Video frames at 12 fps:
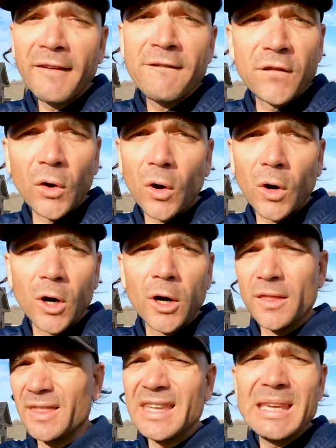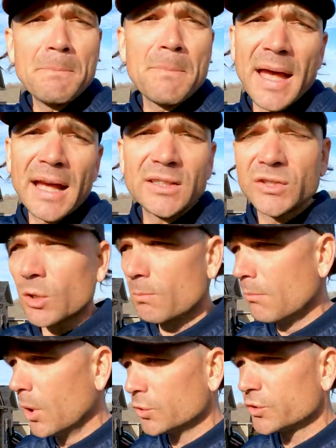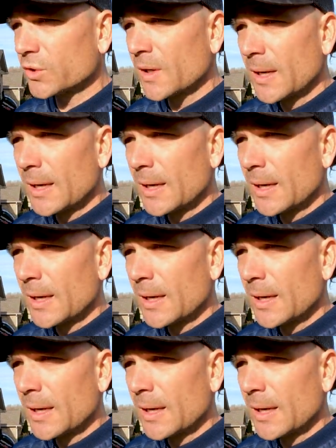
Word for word: far the best, most...